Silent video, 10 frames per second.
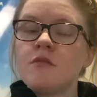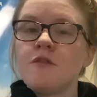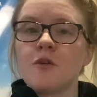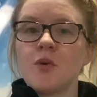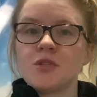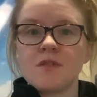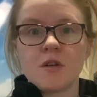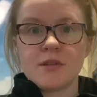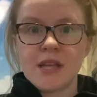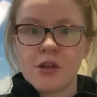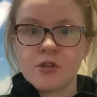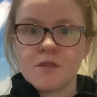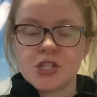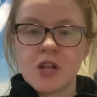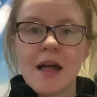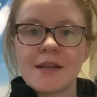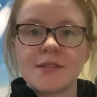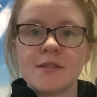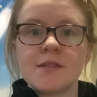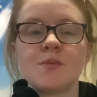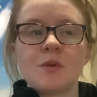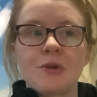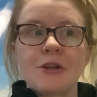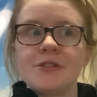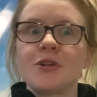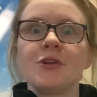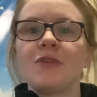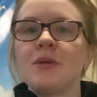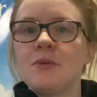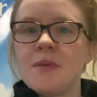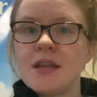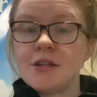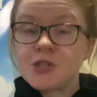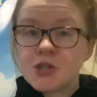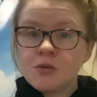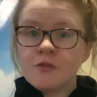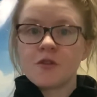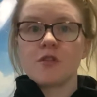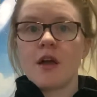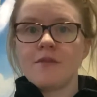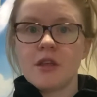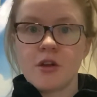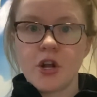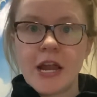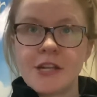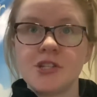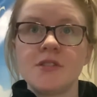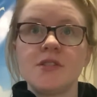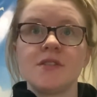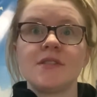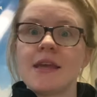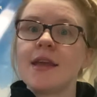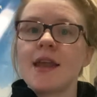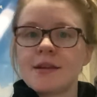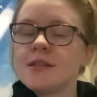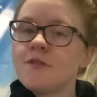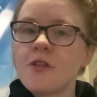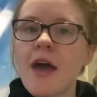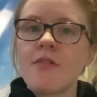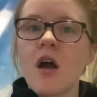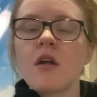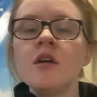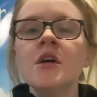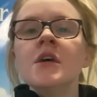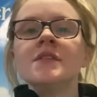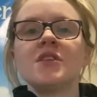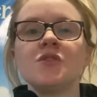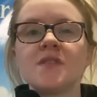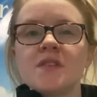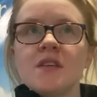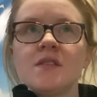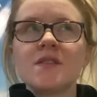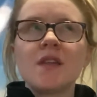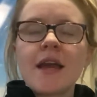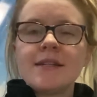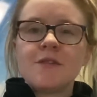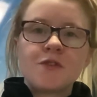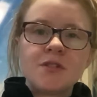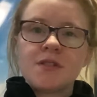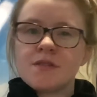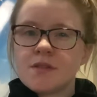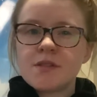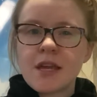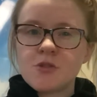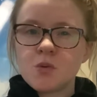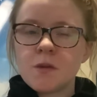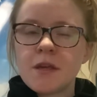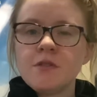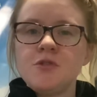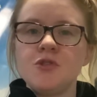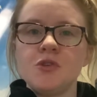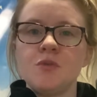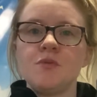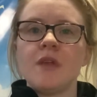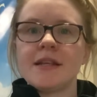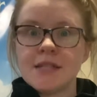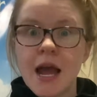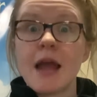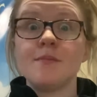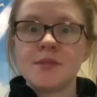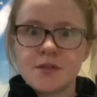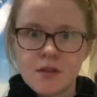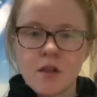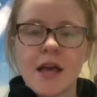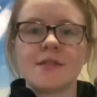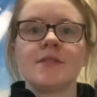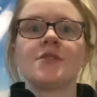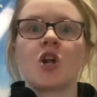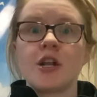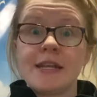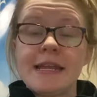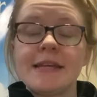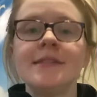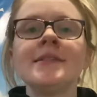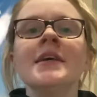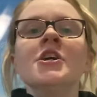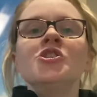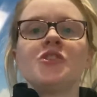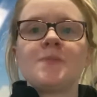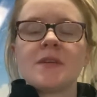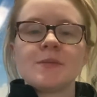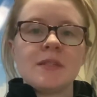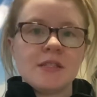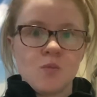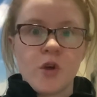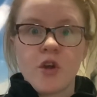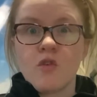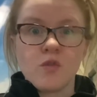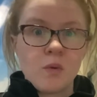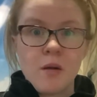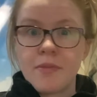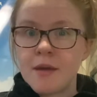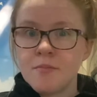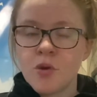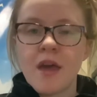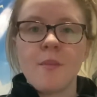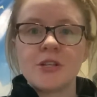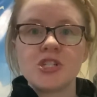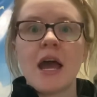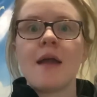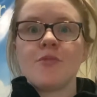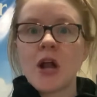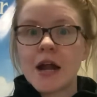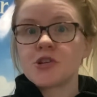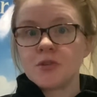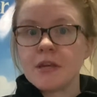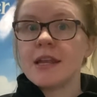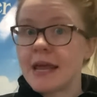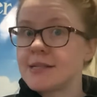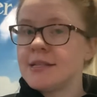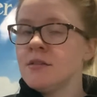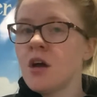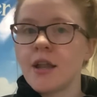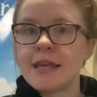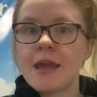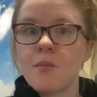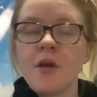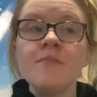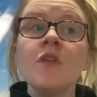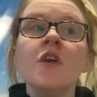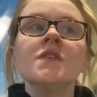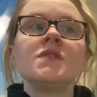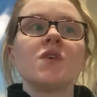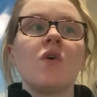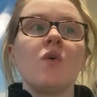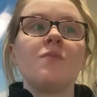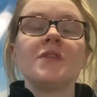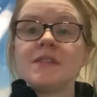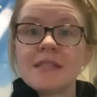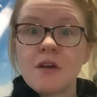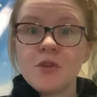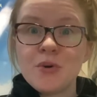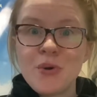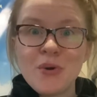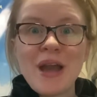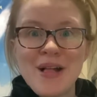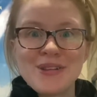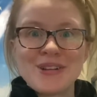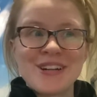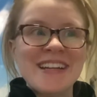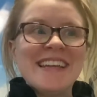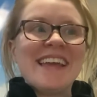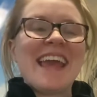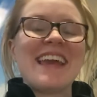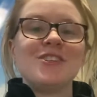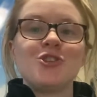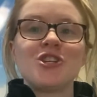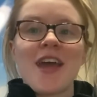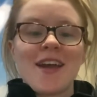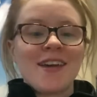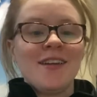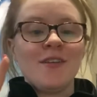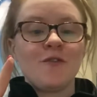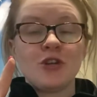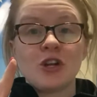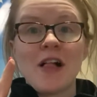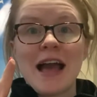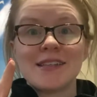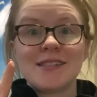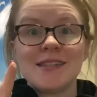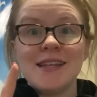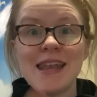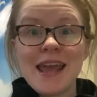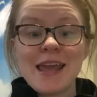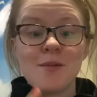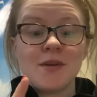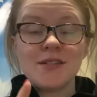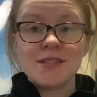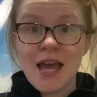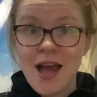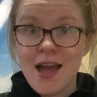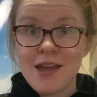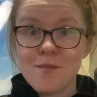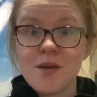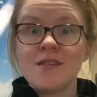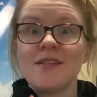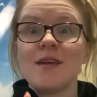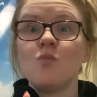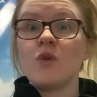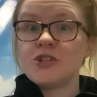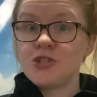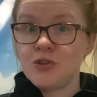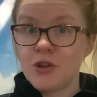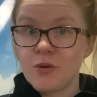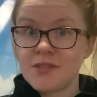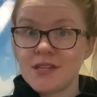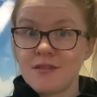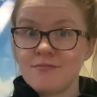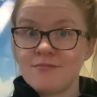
for most of our recital division classes, we were concerned that it would be an issue for a lot of the younger ages to stay connected for that long. So you'll see slight differences in scheduling due times the classes start and end, just because we didn't want to overwhelm them with how much time they're actually connected on camera. So please download Google Calendar and check for your class name, time, and which studio it's in.